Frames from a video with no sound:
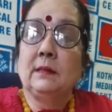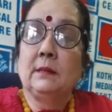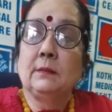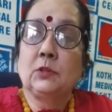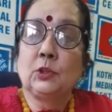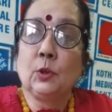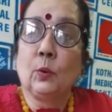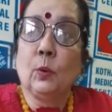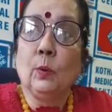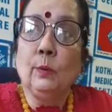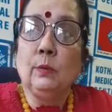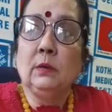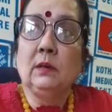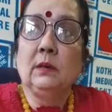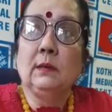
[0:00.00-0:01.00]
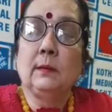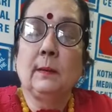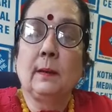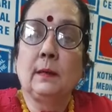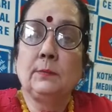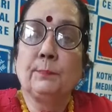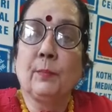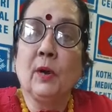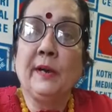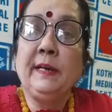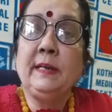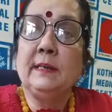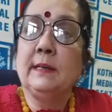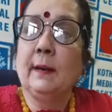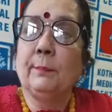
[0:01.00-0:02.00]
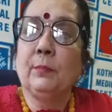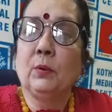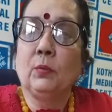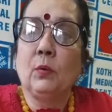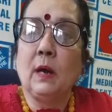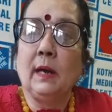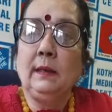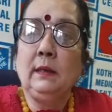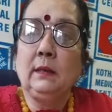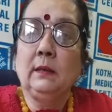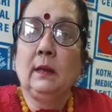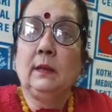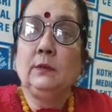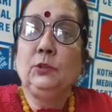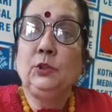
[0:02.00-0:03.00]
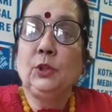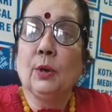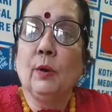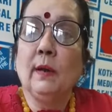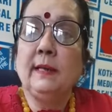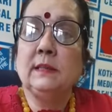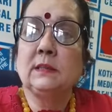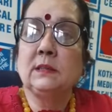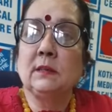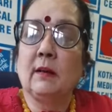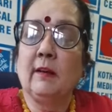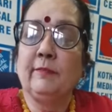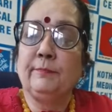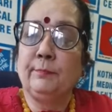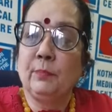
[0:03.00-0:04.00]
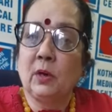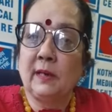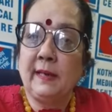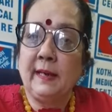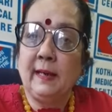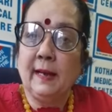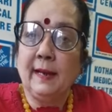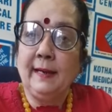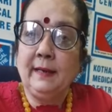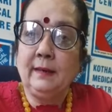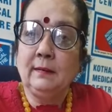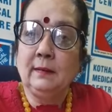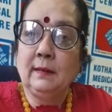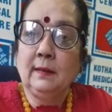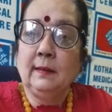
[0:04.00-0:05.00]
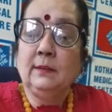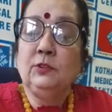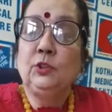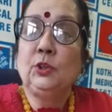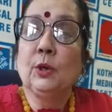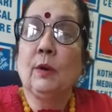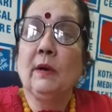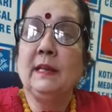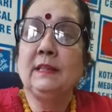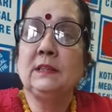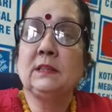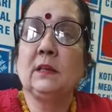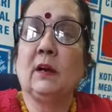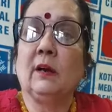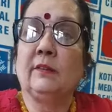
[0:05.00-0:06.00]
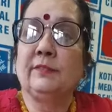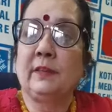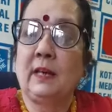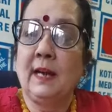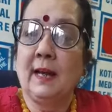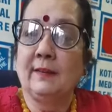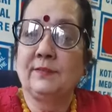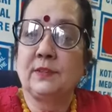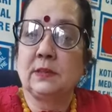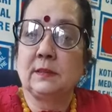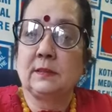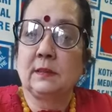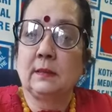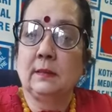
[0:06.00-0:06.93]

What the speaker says: So, point number one, choice of body line, choice of gloves.